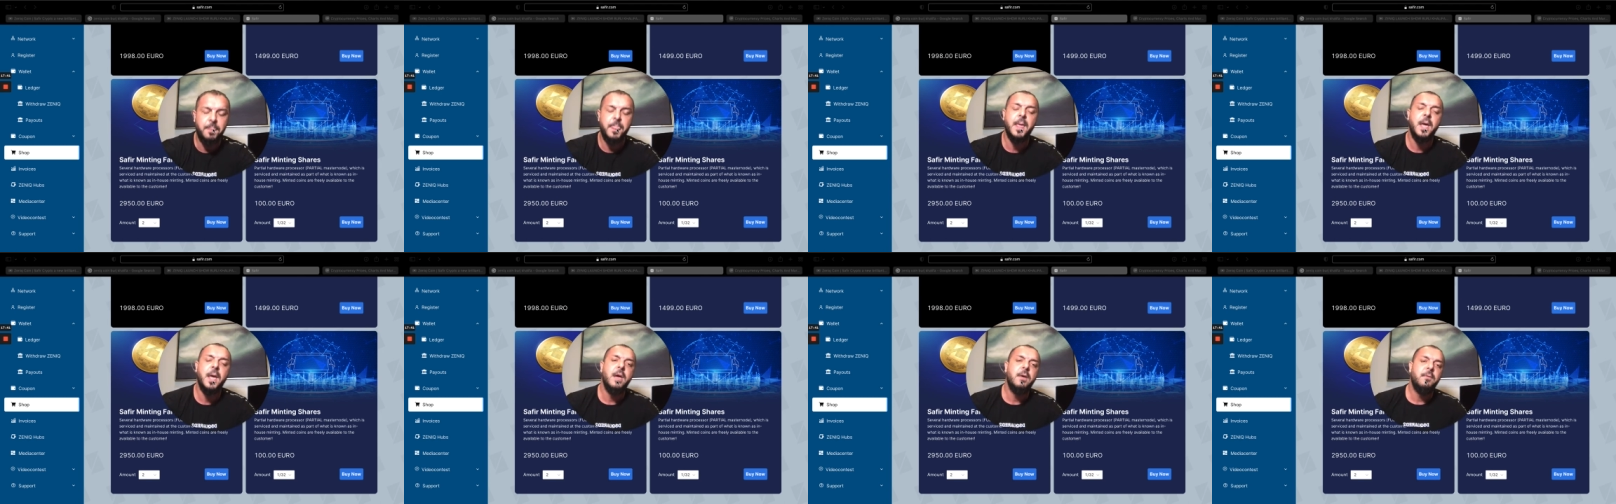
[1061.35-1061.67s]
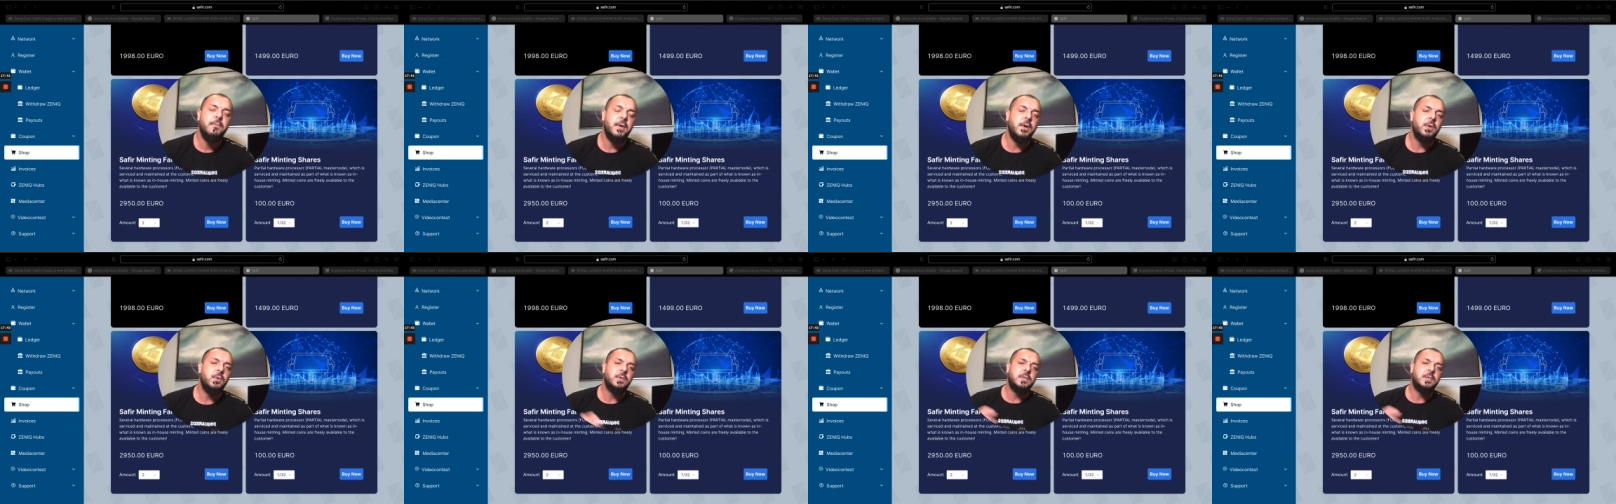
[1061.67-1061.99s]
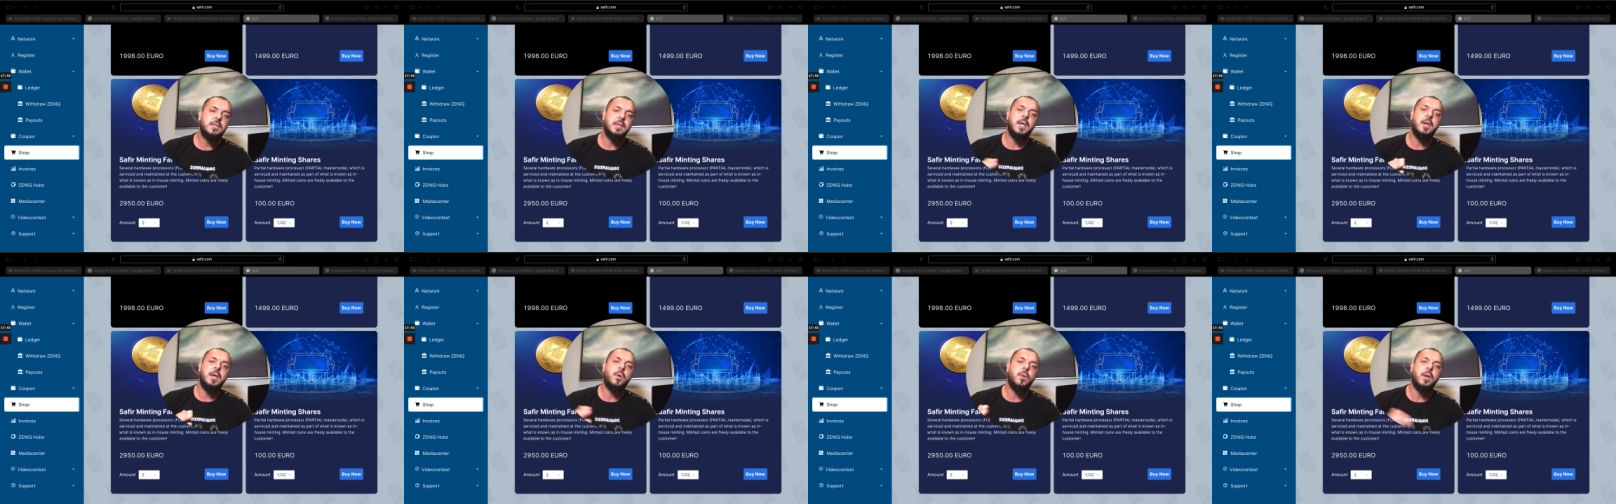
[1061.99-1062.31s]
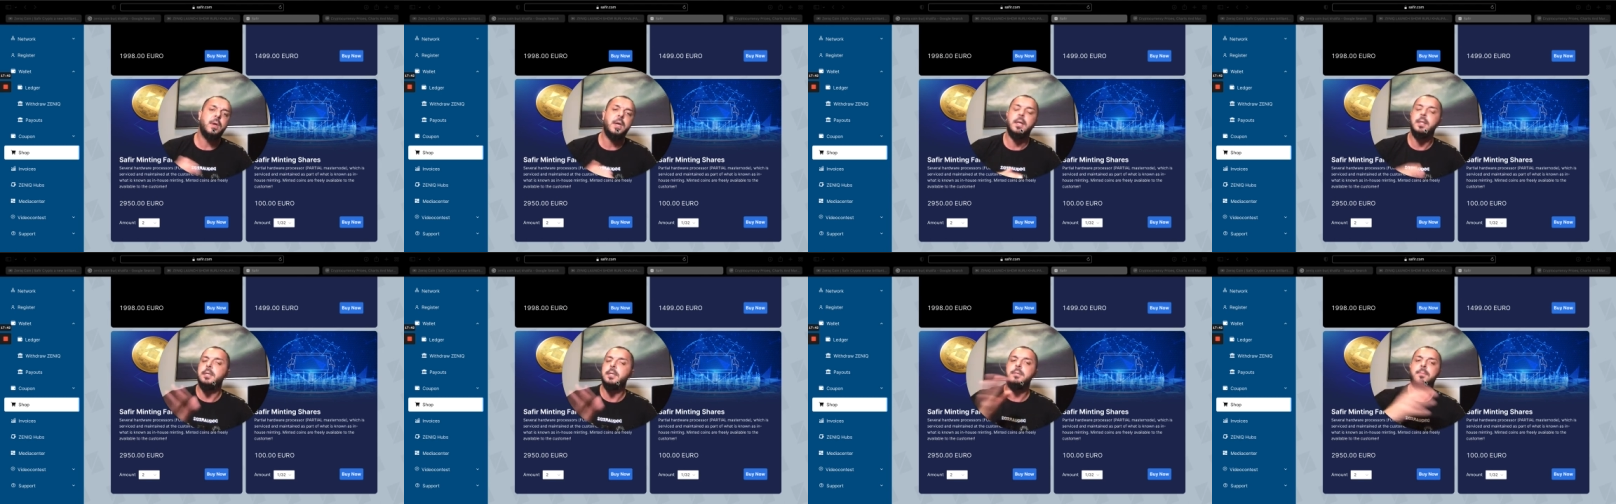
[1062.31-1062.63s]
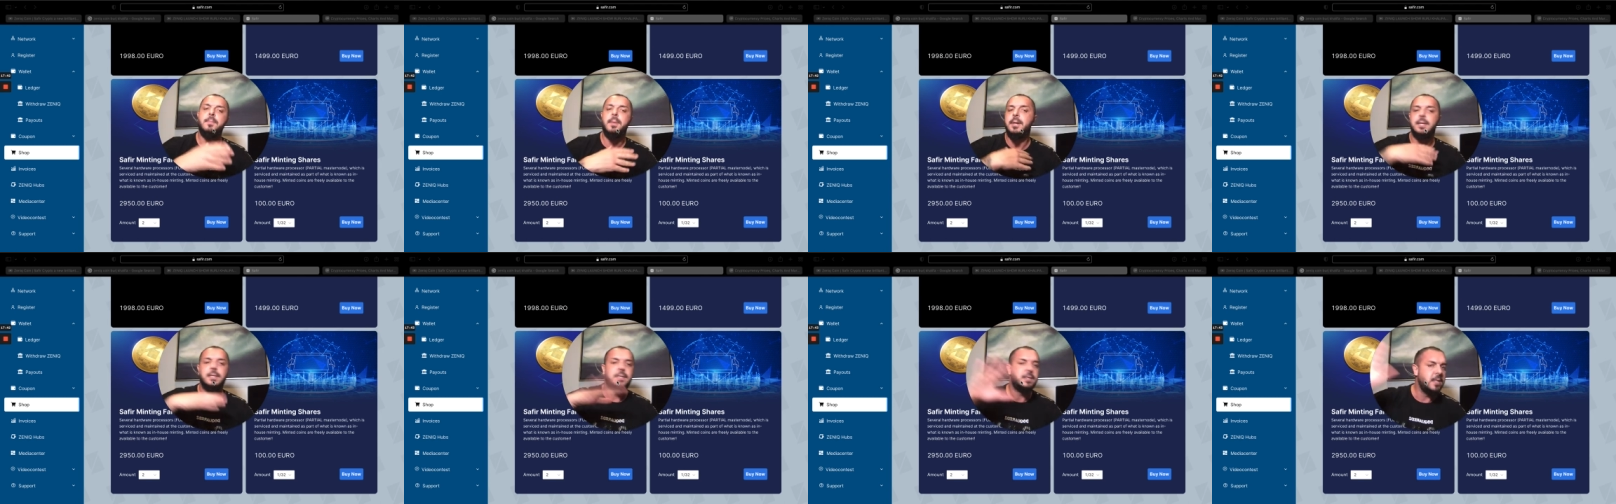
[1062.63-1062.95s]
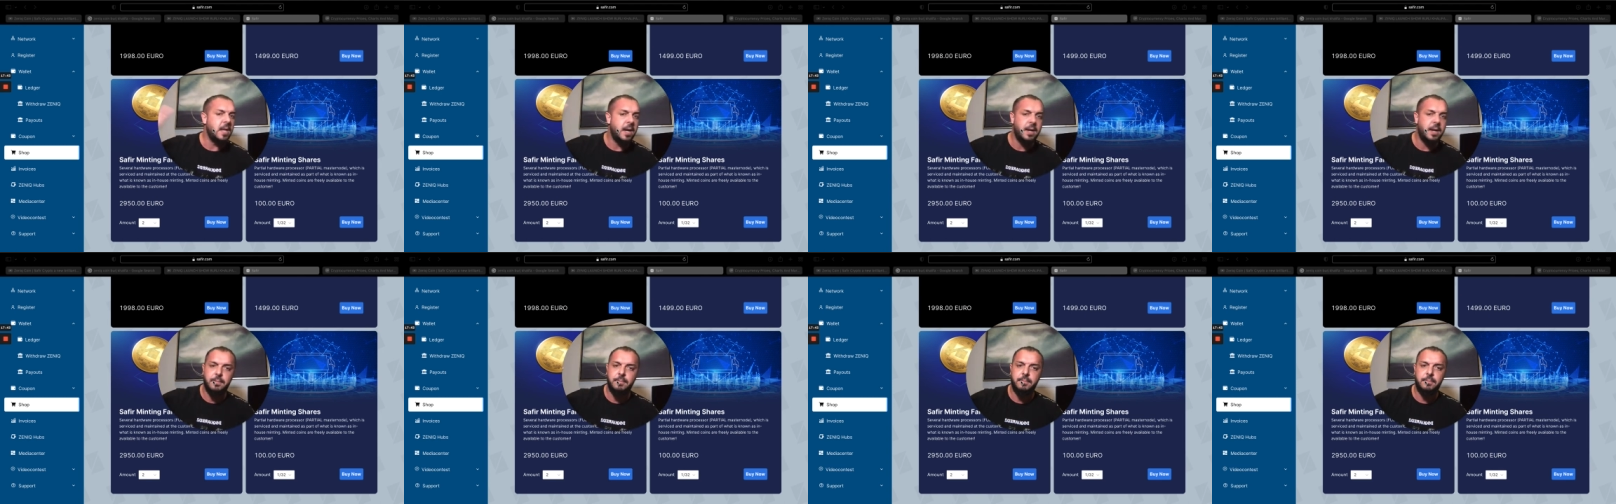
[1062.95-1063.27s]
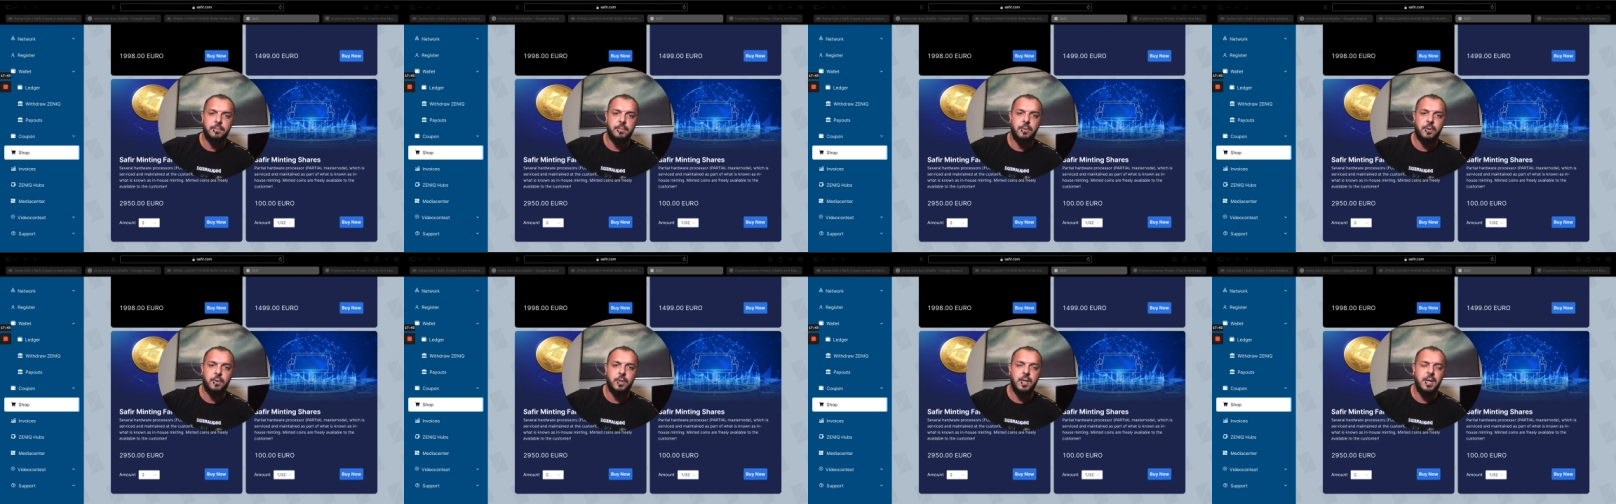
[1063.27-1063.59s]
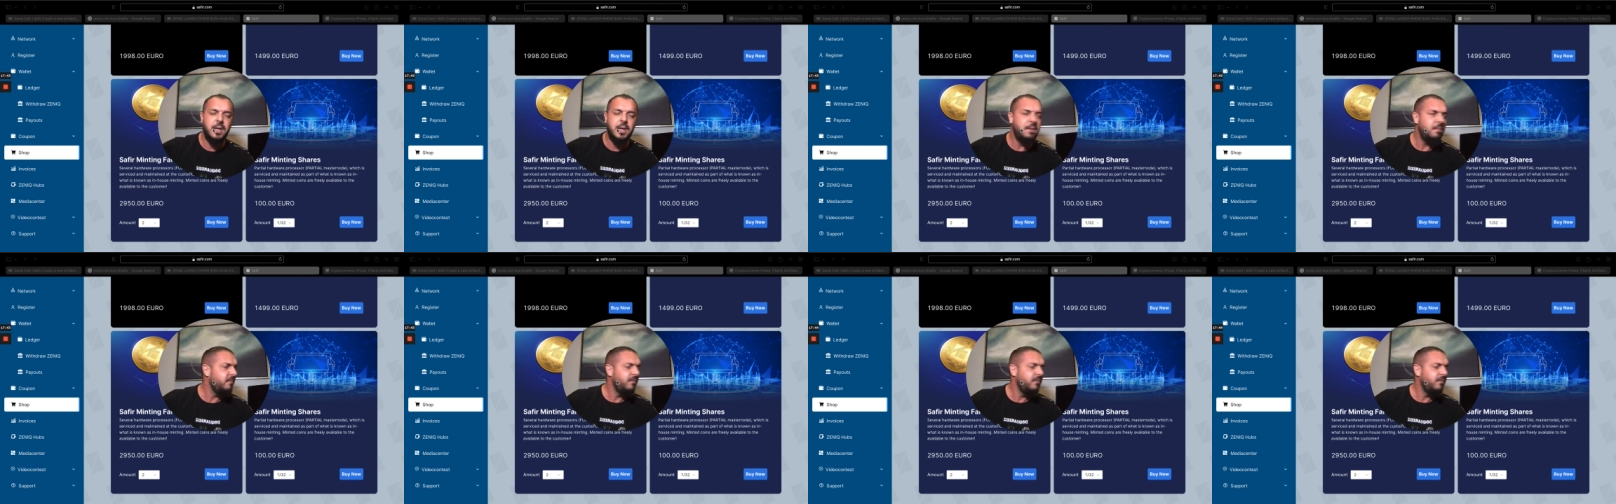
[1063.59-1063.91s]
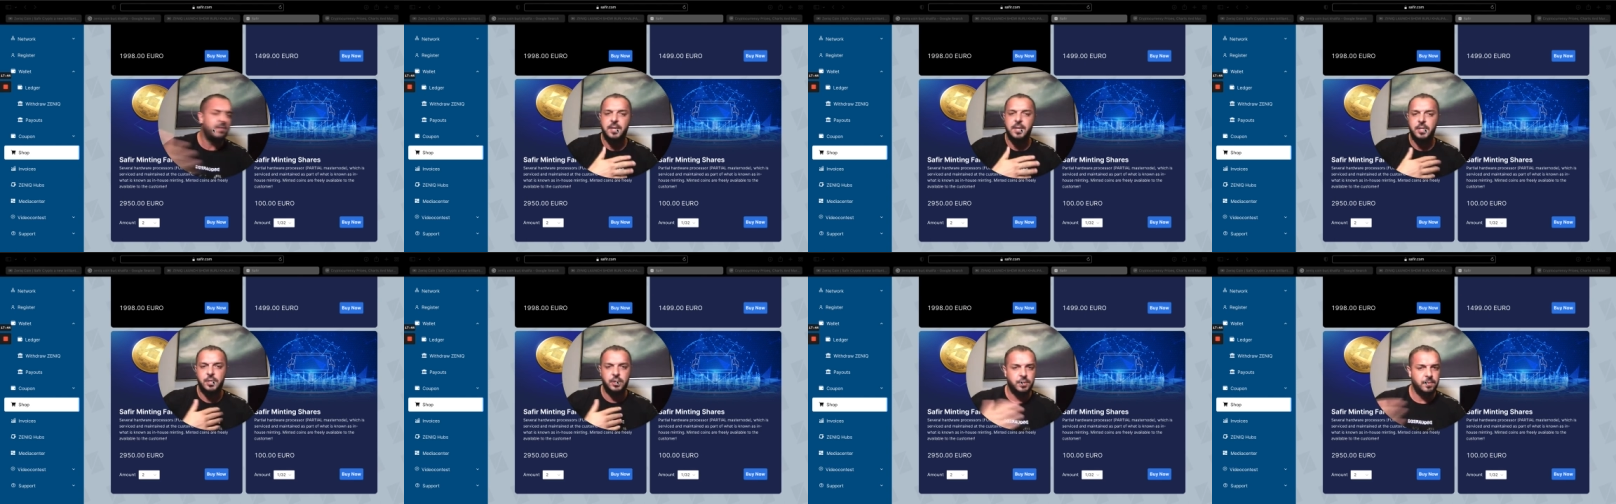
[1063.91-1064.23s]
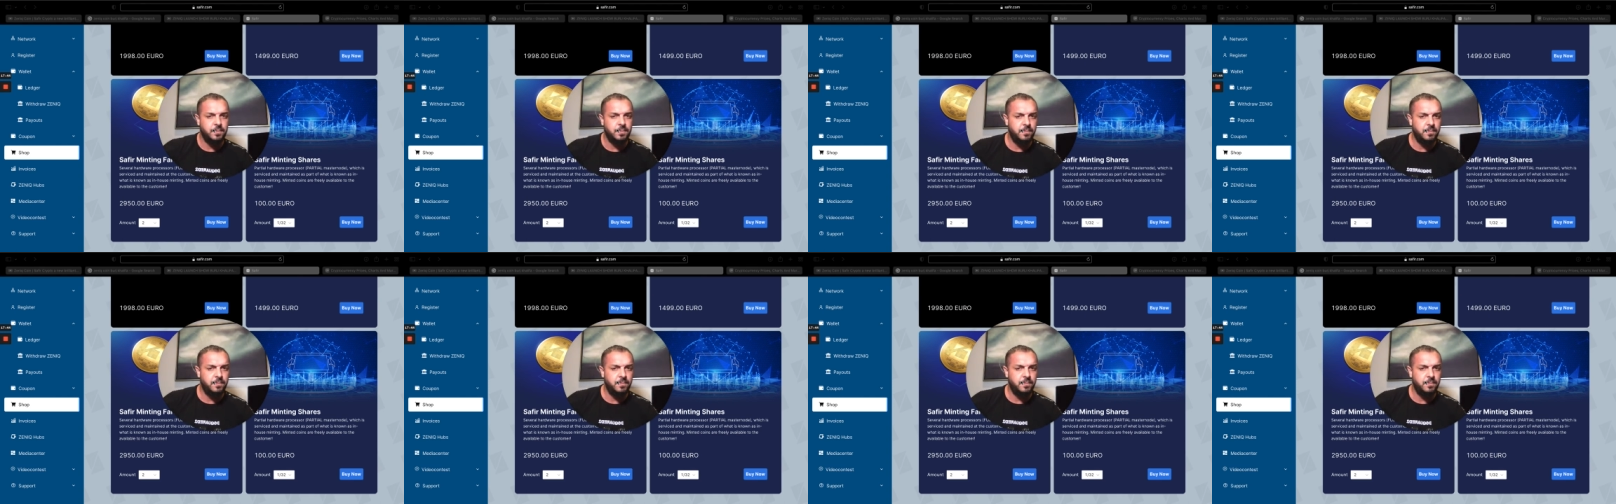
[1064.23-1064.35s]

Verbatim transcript: where you say, okay, this money is done. Okay, finish.